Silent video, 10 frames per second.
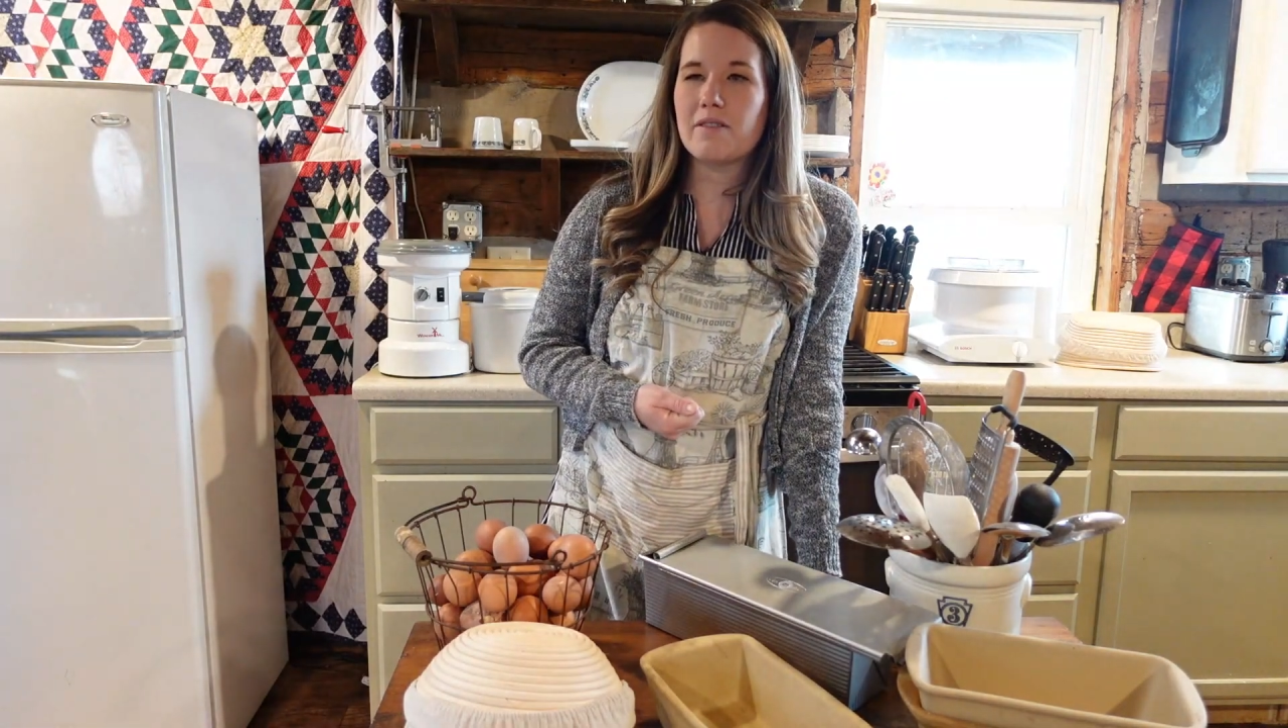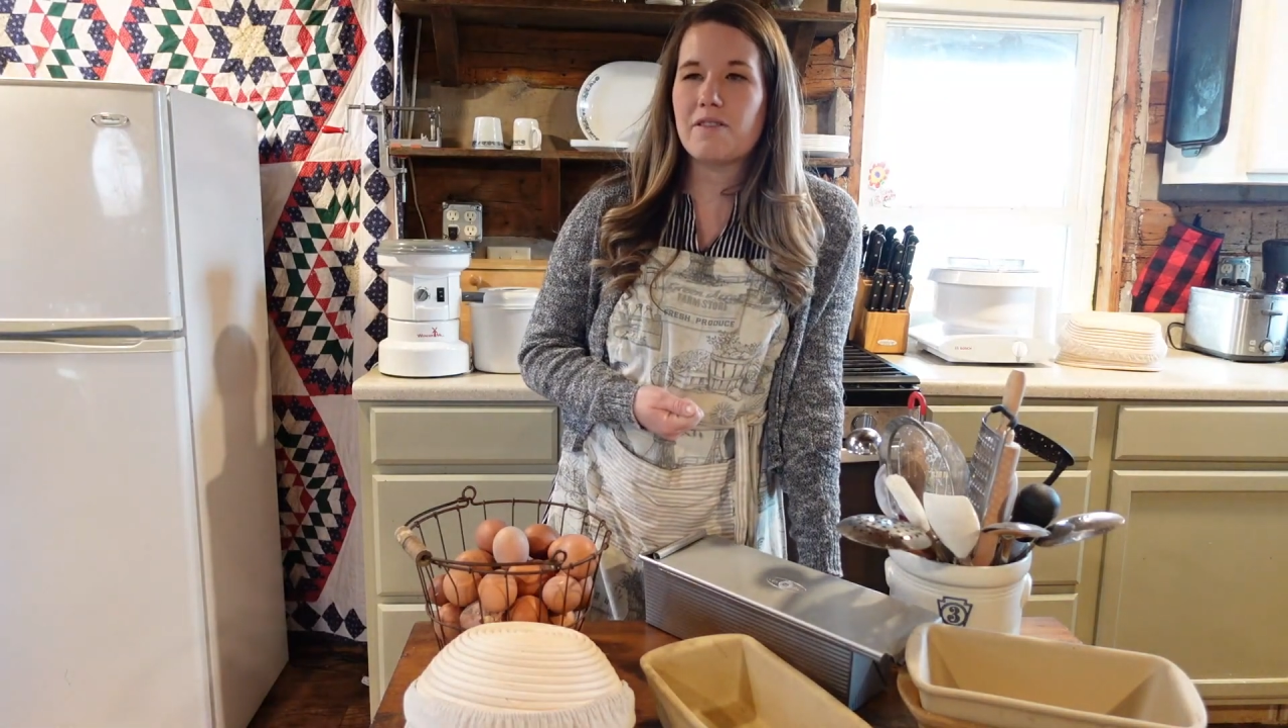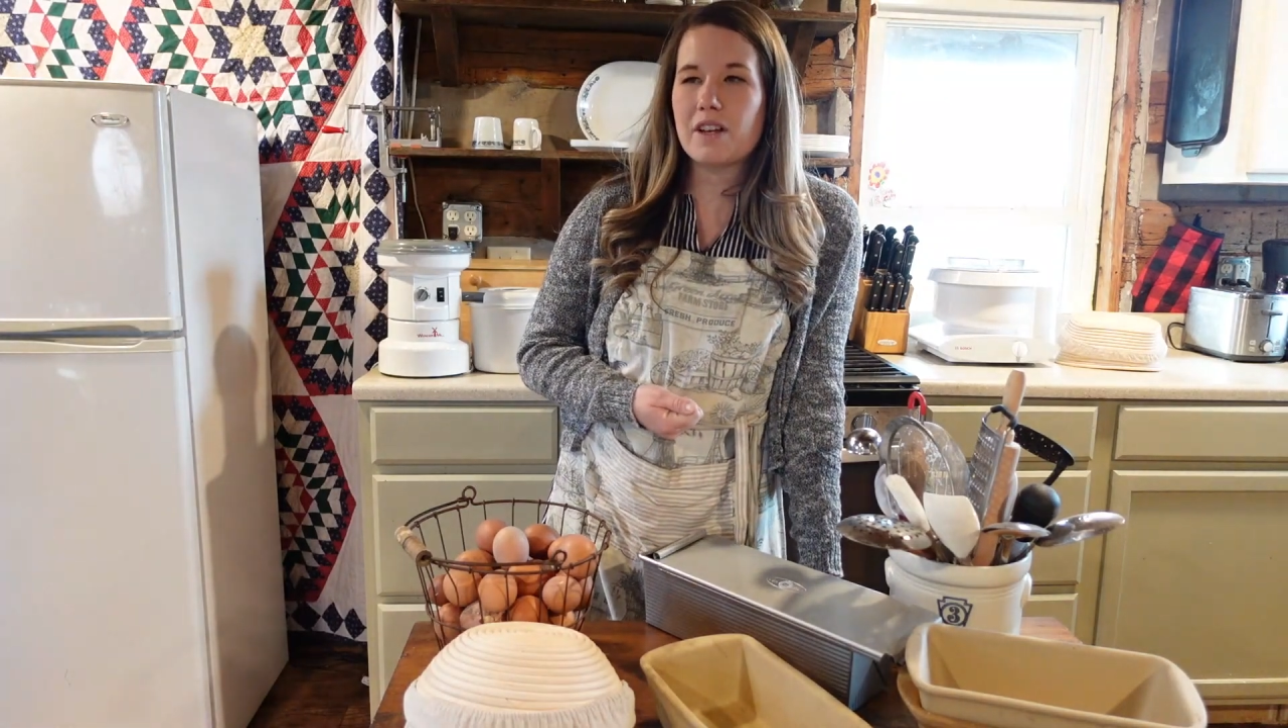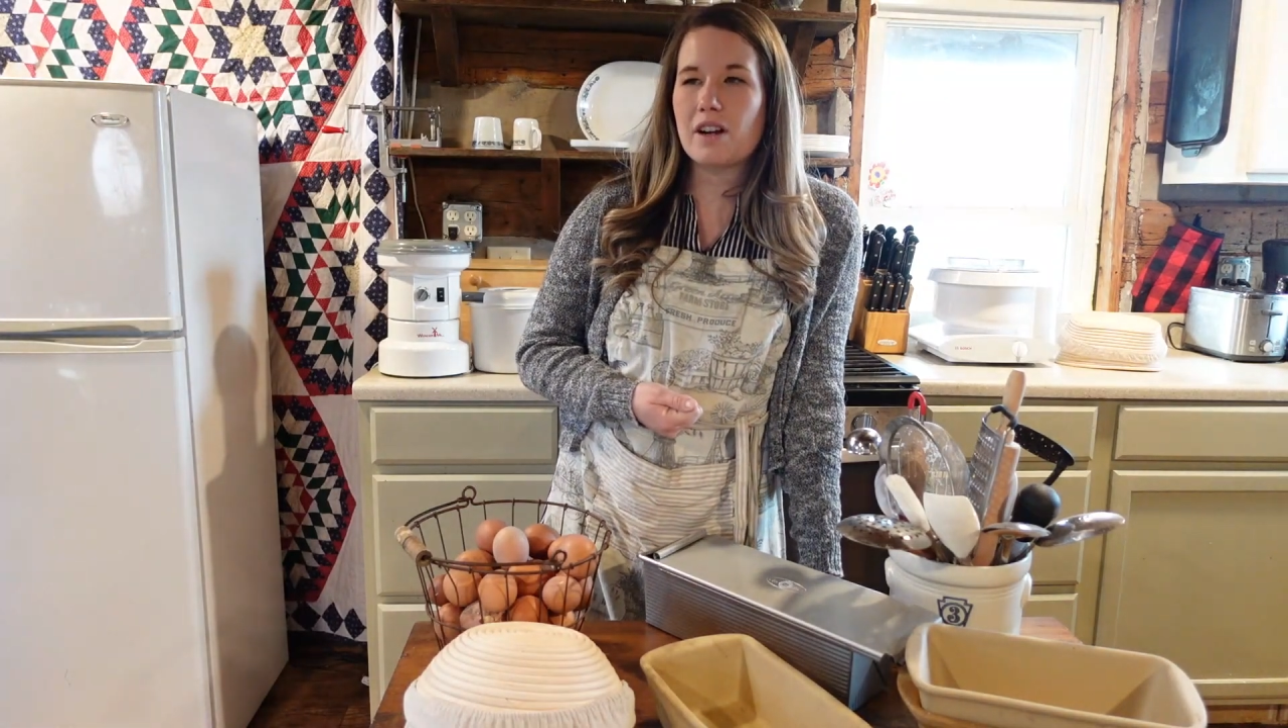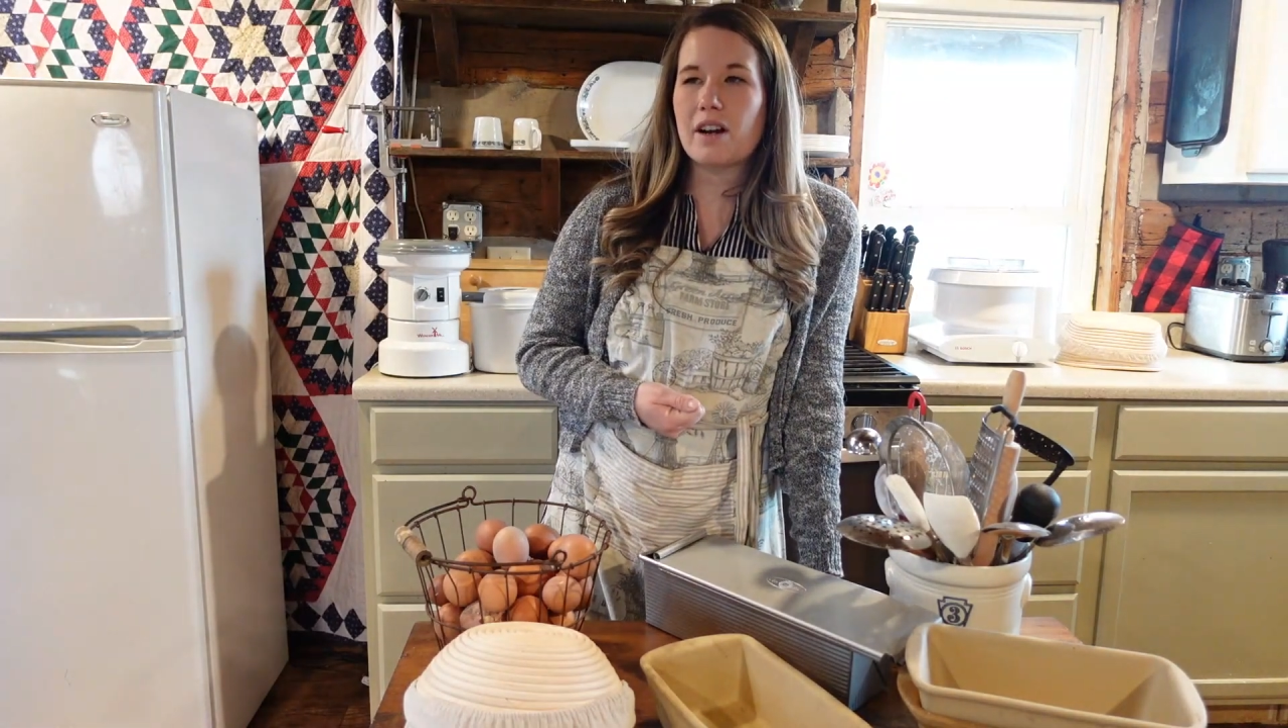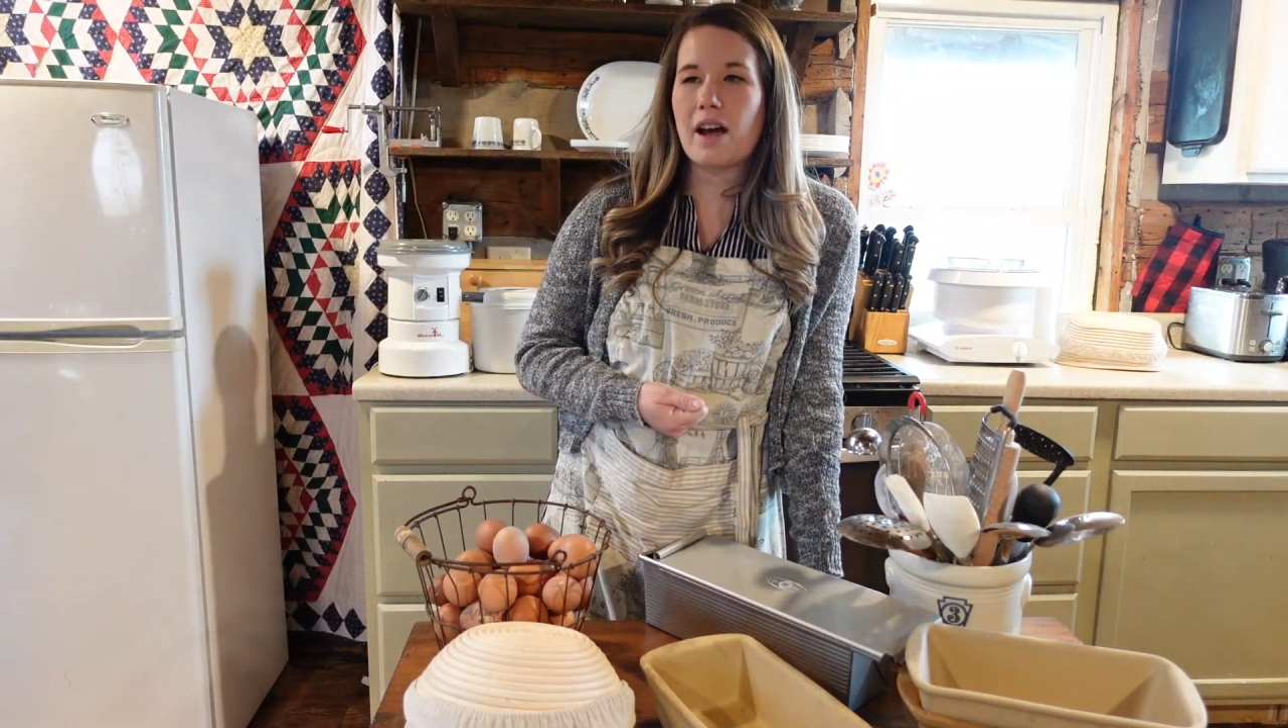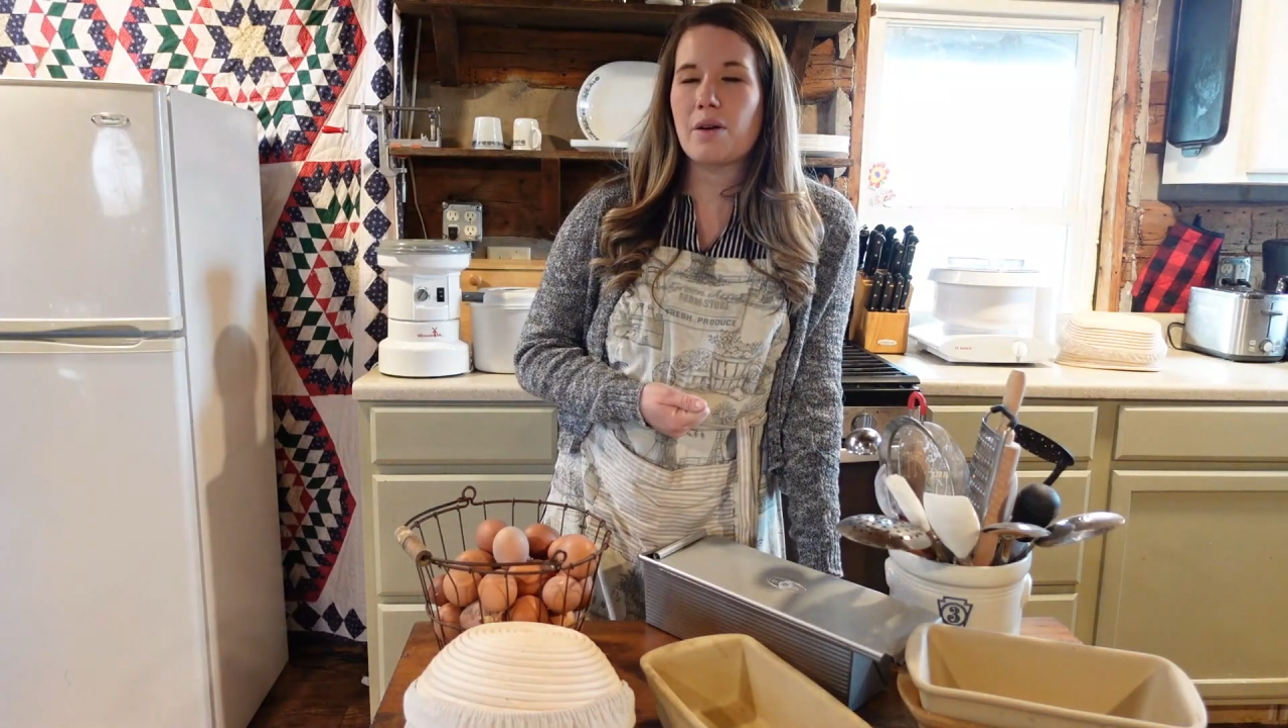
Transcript: figured out